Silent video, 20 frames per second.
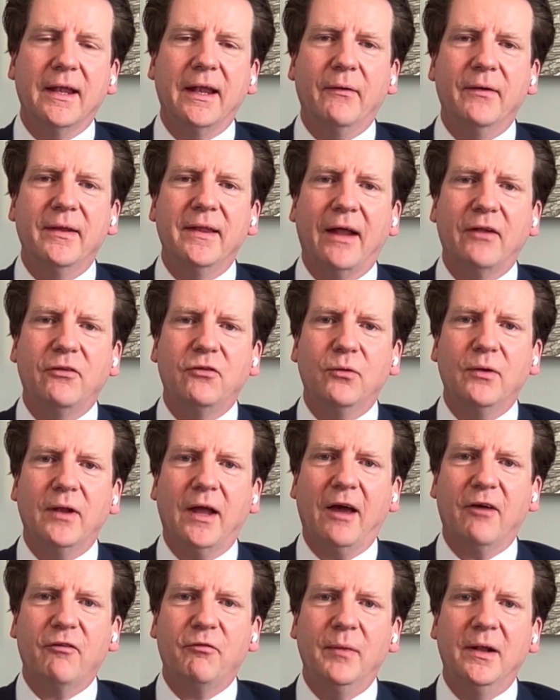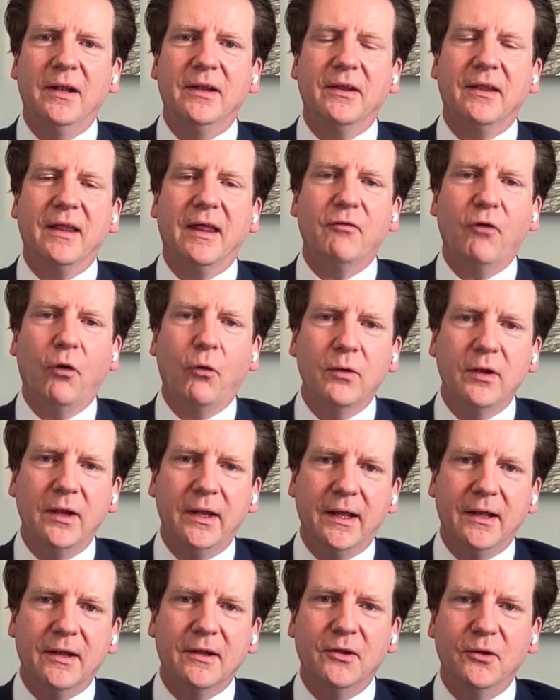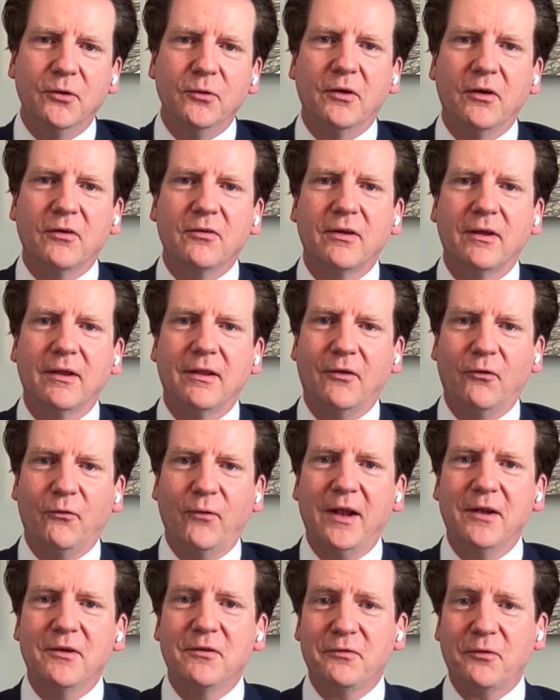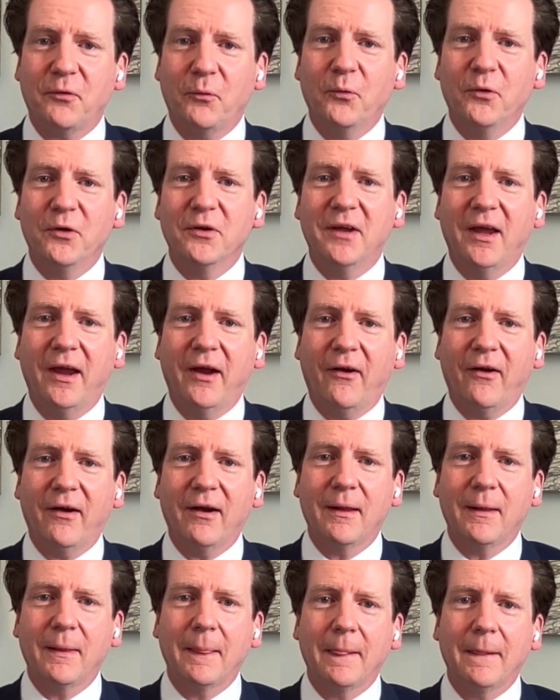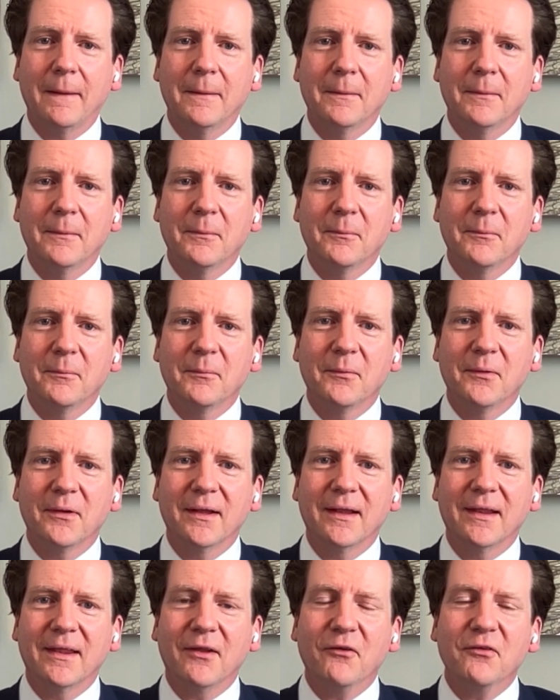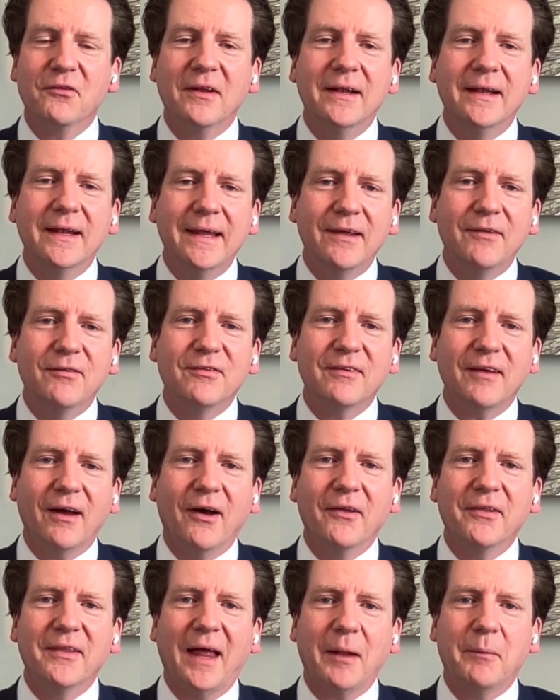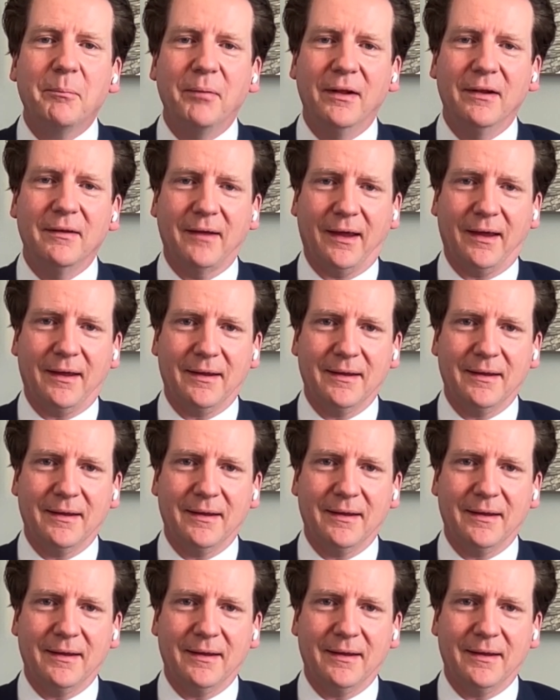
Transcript: Now in that $2.5 million, they've only included the rent for 1 year. Jeez. There's a lease on that building.